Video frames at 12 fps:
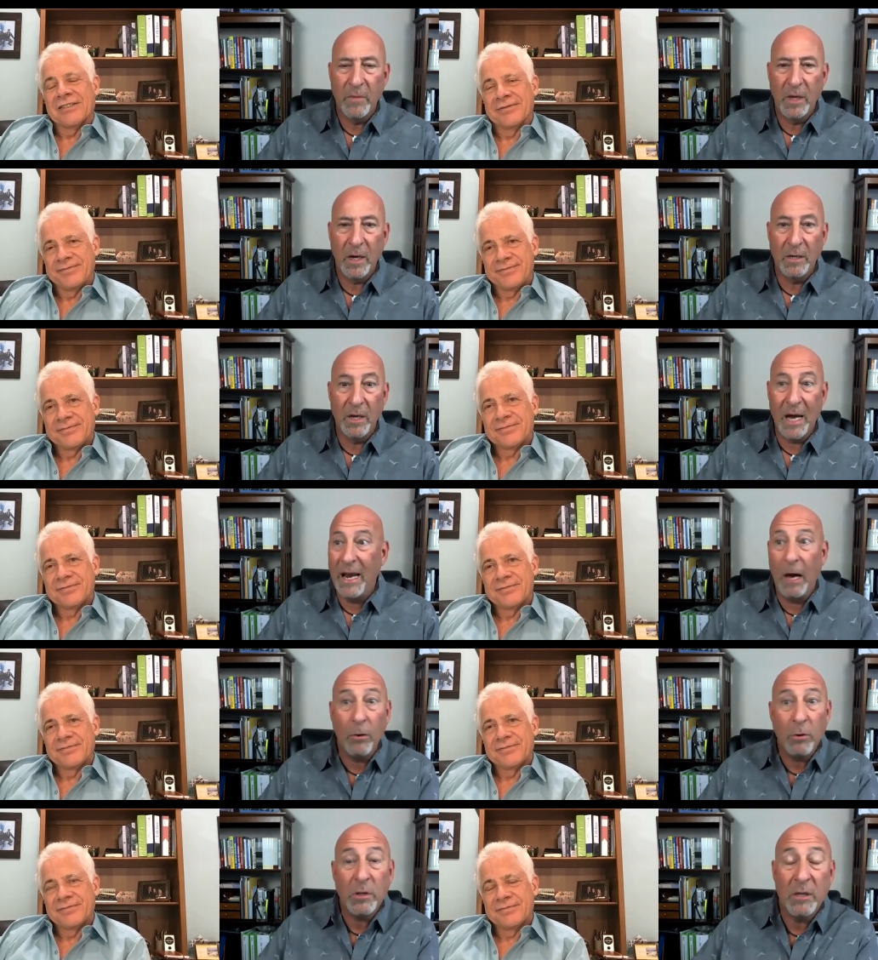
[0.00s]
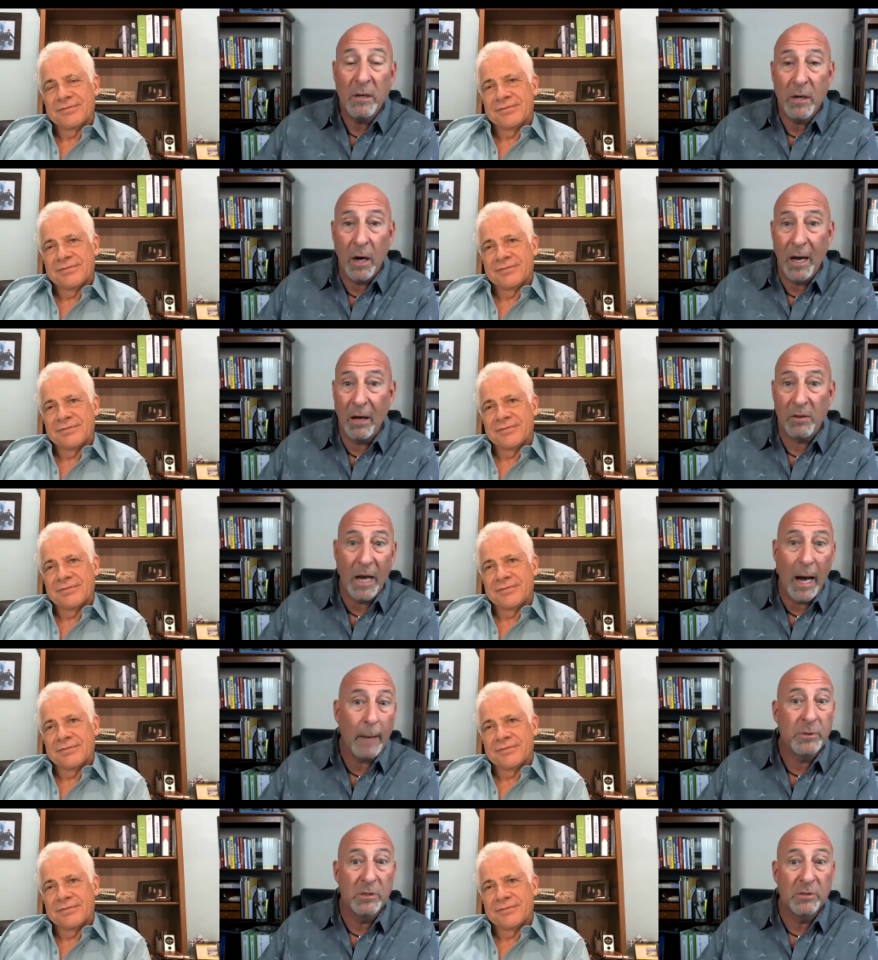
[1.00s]
Speaker 1: you, you, had healthy healthy
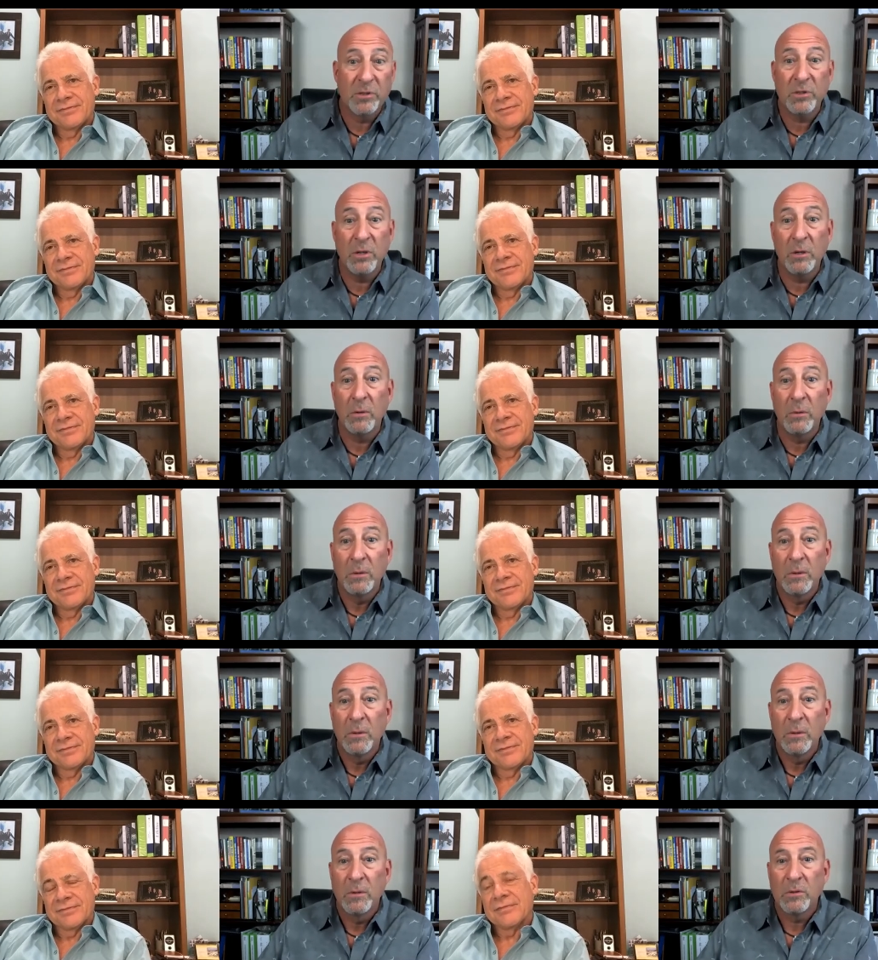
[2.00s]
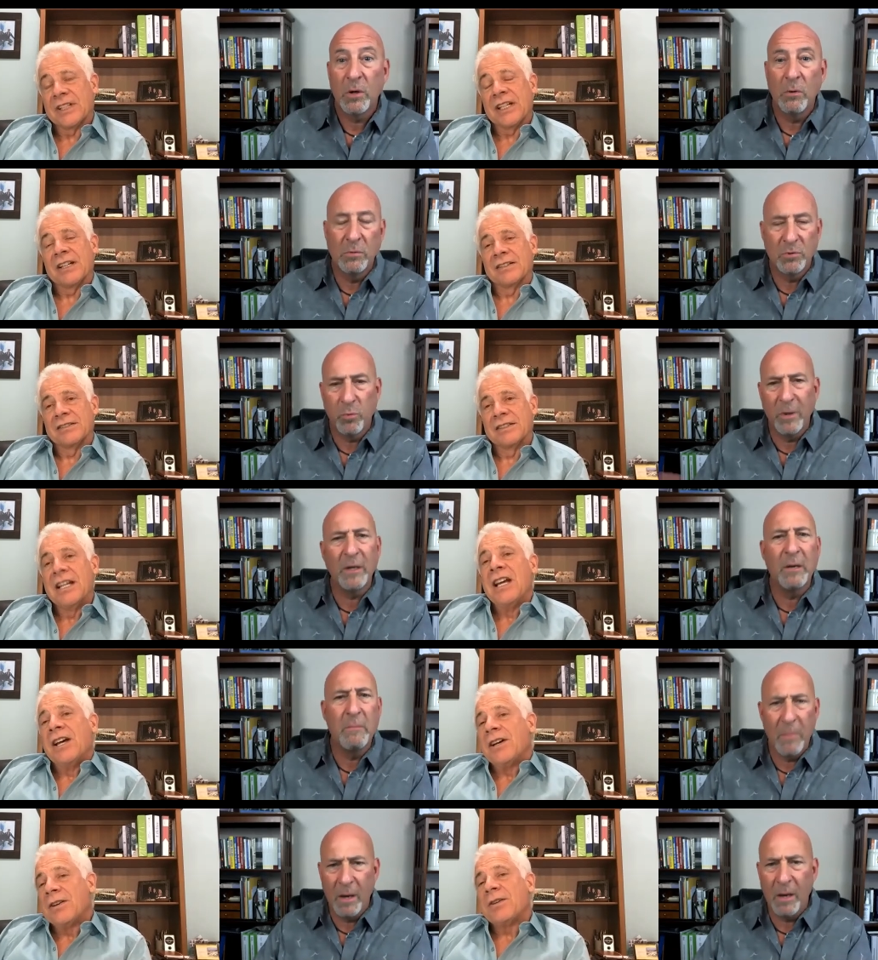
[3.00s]
options too, so yeah. it was
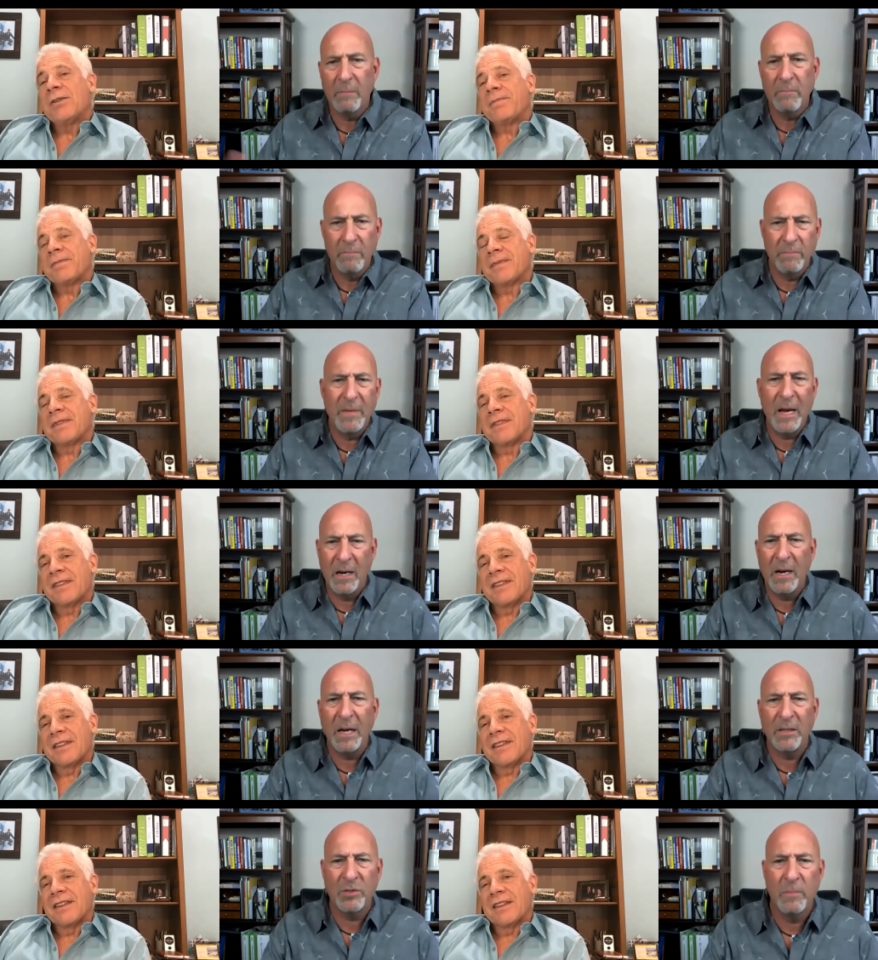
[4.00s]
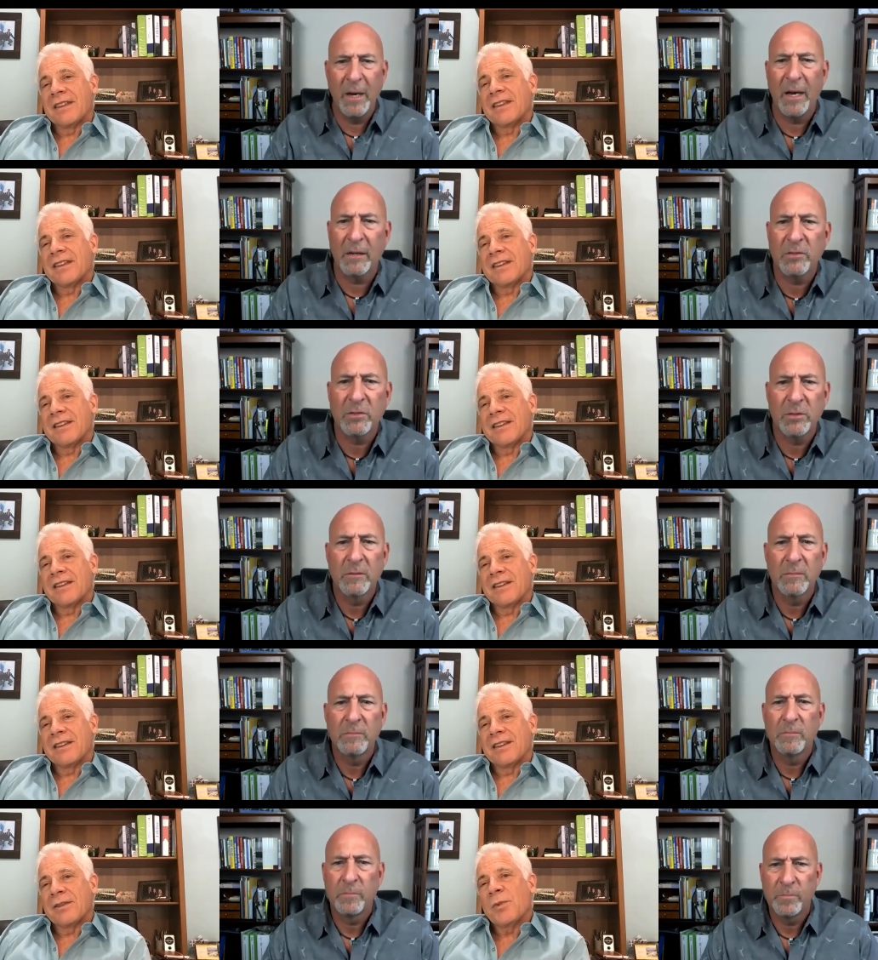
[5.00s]
really uh, made a nice mix.
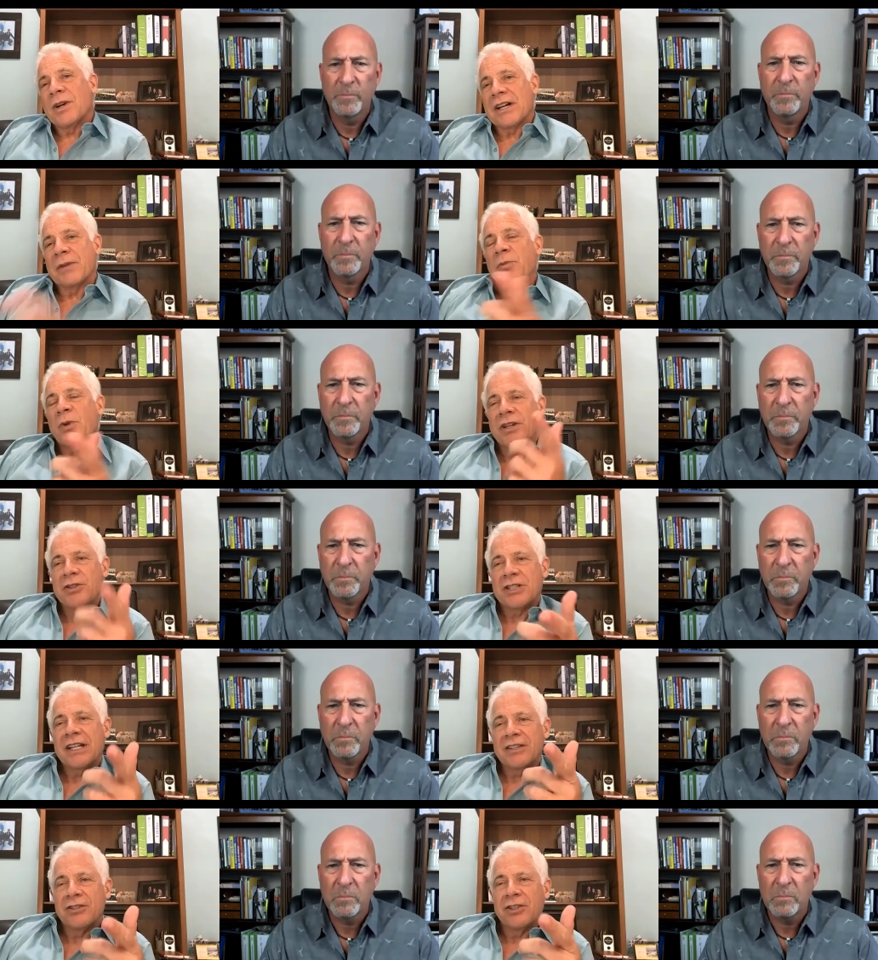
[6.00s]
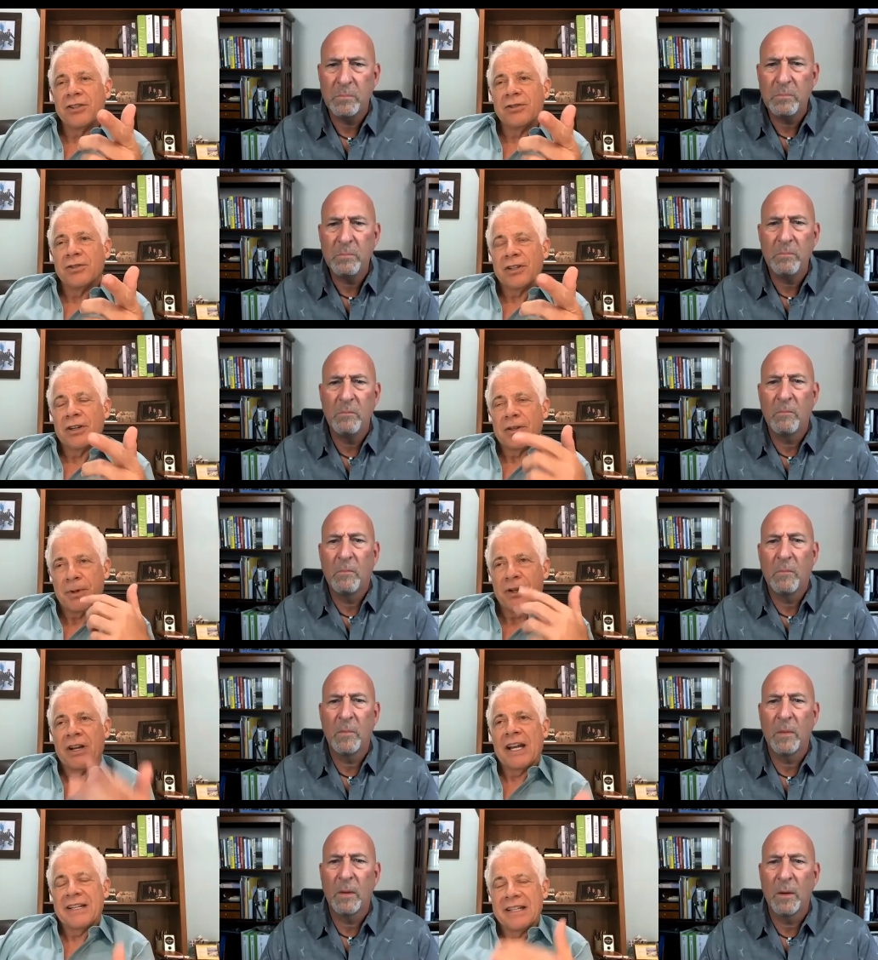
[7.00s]
Speaker 2: Well, and what you said too, you know, you put your
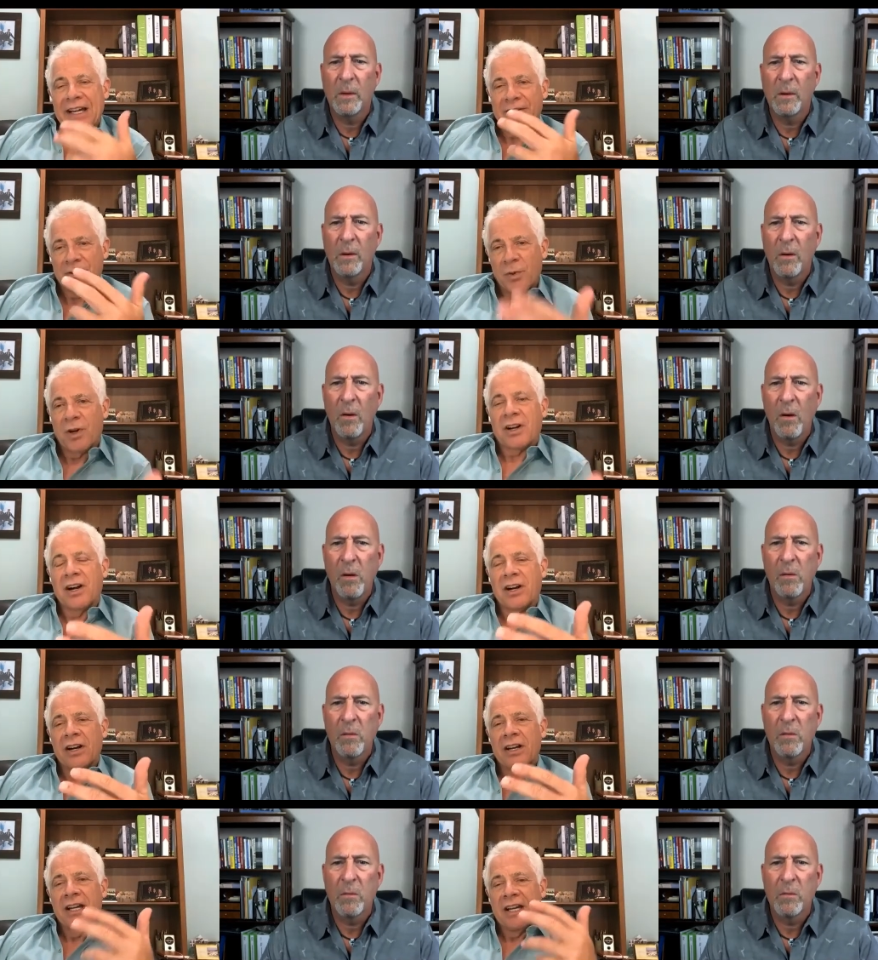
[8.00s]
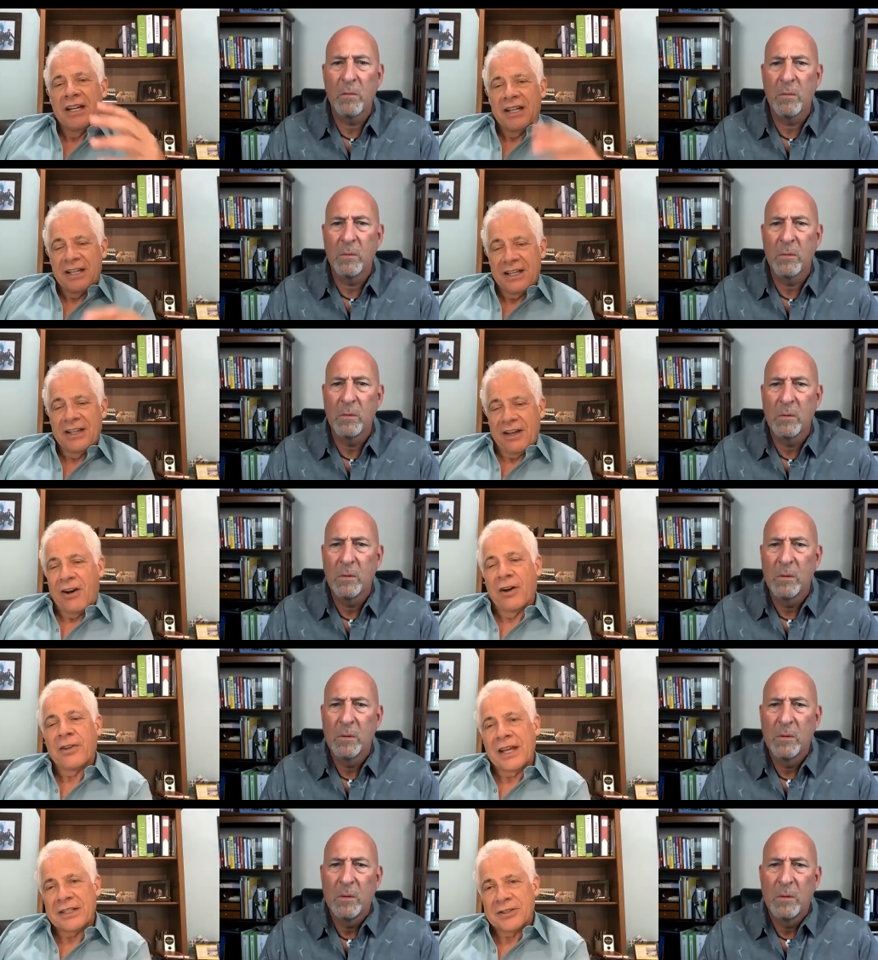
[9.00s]
head down, you work hard. Uh, all
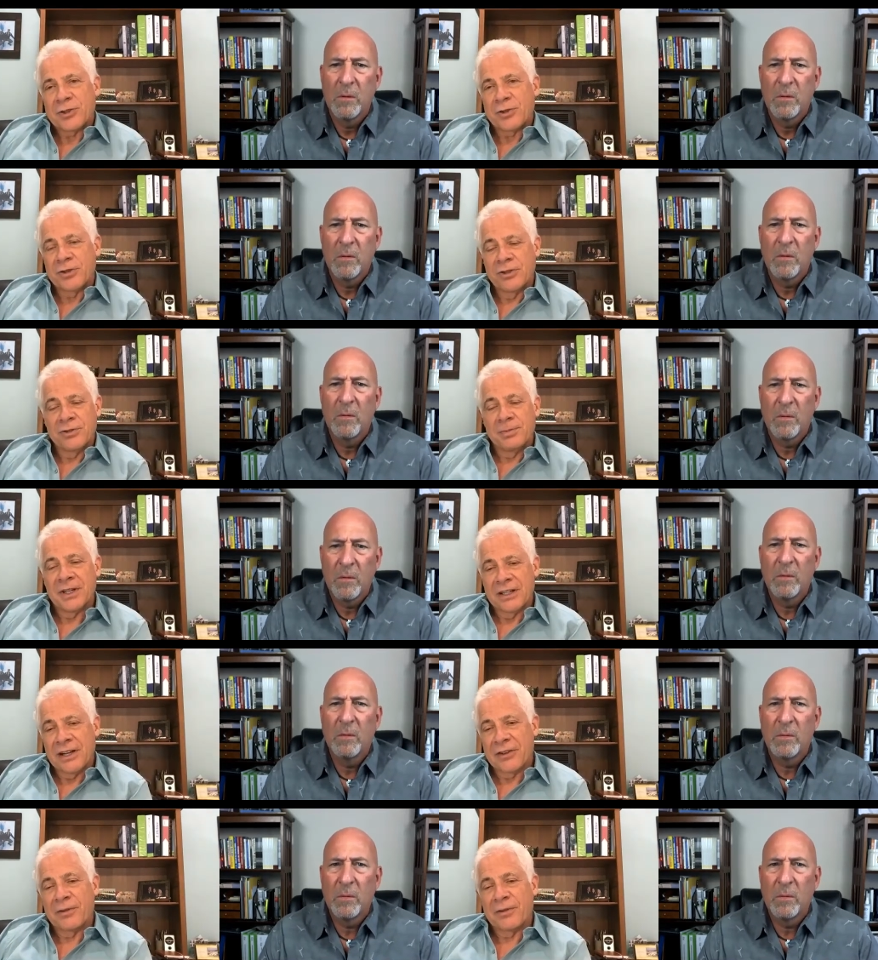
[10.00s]
that's true, but another